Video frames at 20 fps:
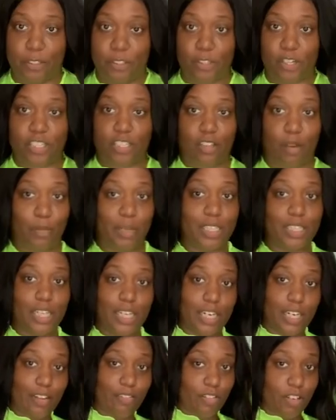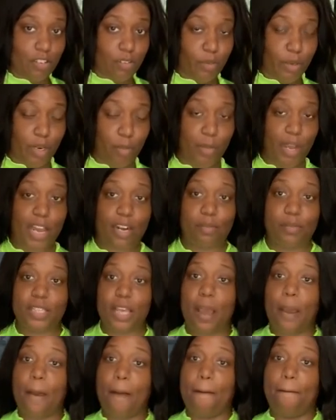the dress on because I didn't have another pair of bottoms,
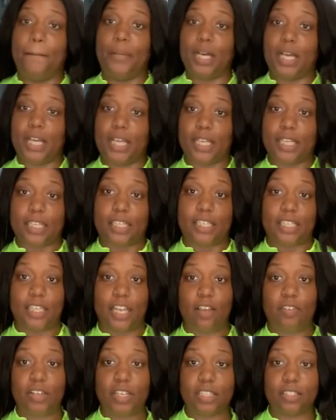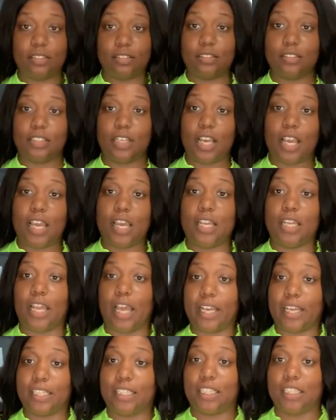but love it.
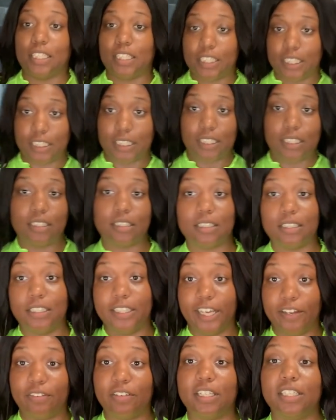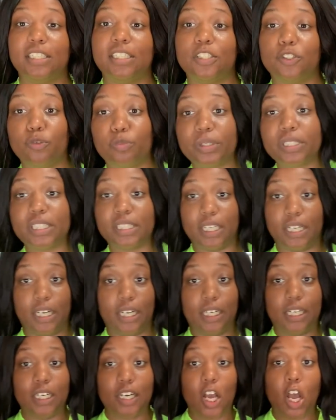Like it's definitely super
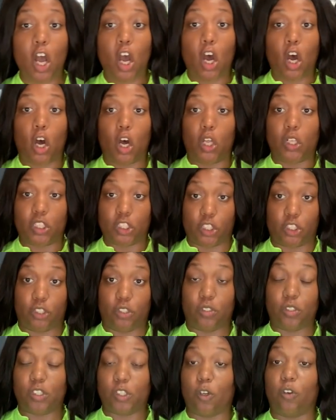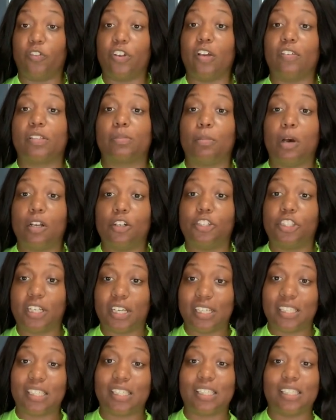snug on the girls. So if you have smaller
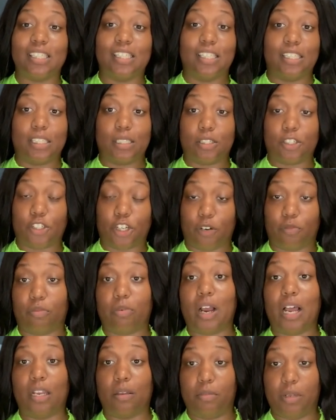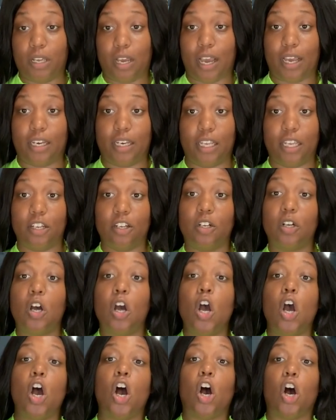chests, this shirt would probably be ideal.
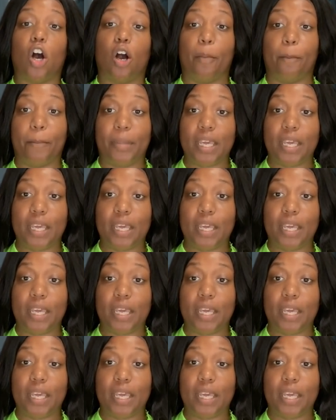On